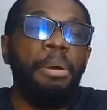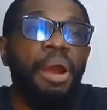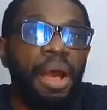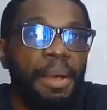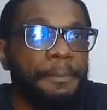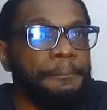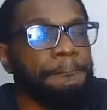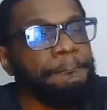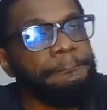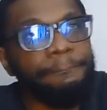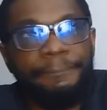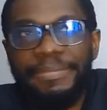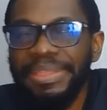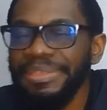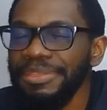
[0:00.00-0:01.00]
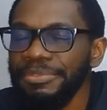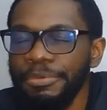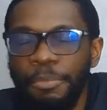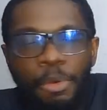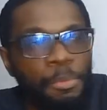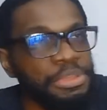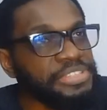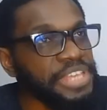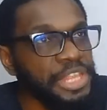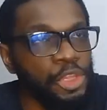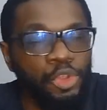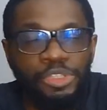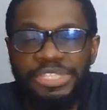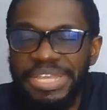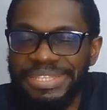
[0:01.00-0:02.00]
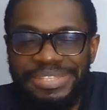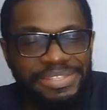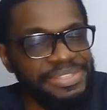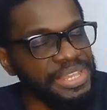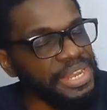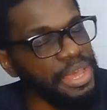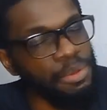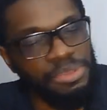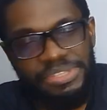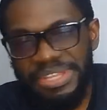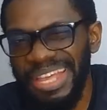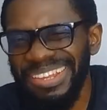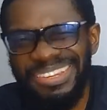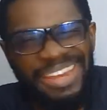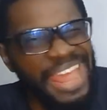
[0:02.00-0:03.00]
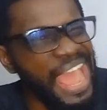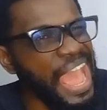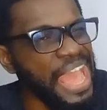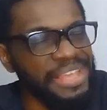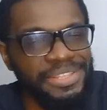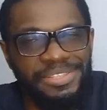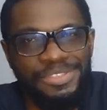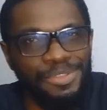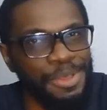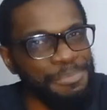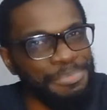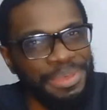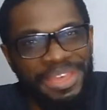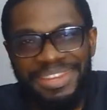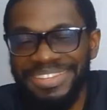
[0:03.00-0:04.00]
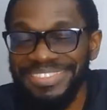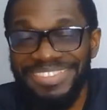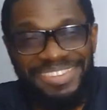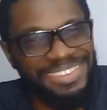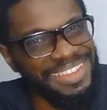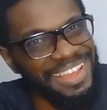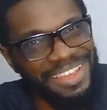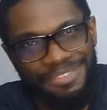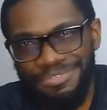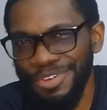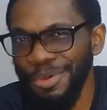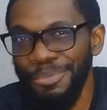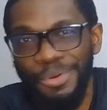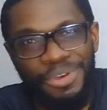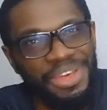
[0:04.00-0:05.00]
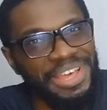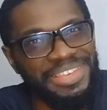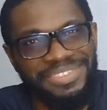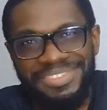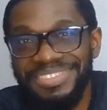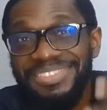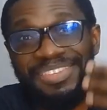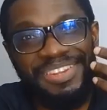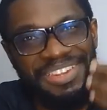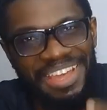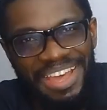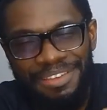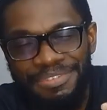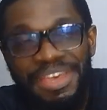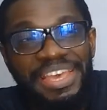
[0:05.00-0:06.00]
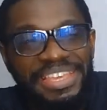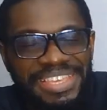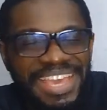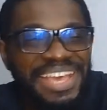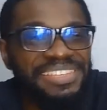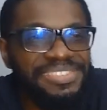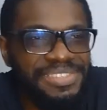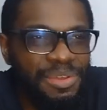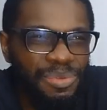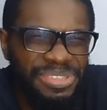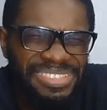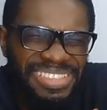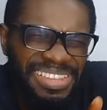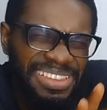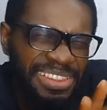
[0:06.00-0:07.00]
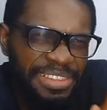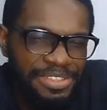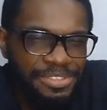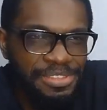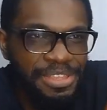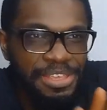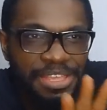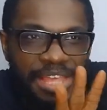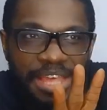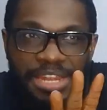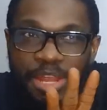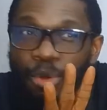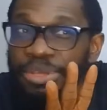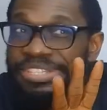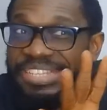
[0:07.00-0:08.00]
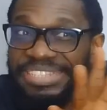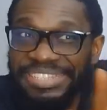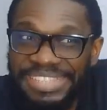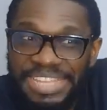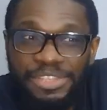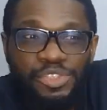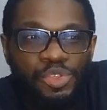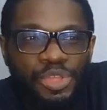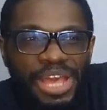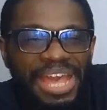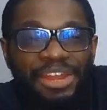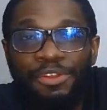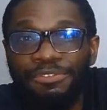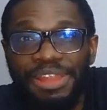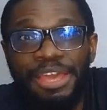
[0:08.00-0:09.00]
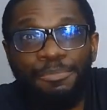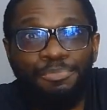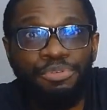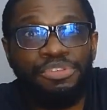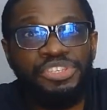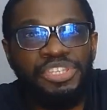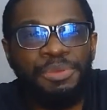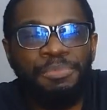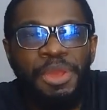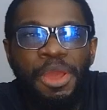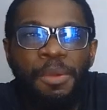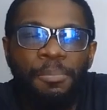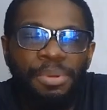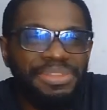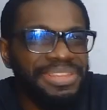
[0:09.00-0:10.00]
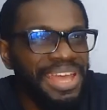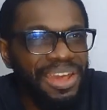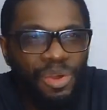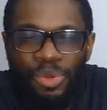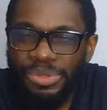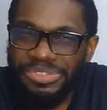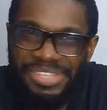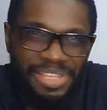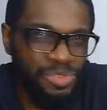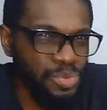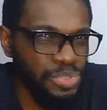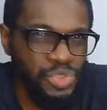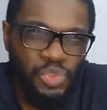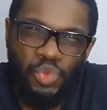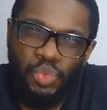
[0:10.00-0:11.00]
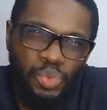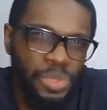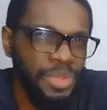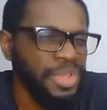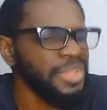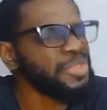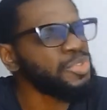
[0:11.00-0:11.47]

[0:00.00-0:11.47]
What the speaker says: But in the moment I looked at it and I was like, nah, it's not a pen, it's a dive. Come on, guys, it's a dive. Yes, there was intent to kind of like push him, but that contact was too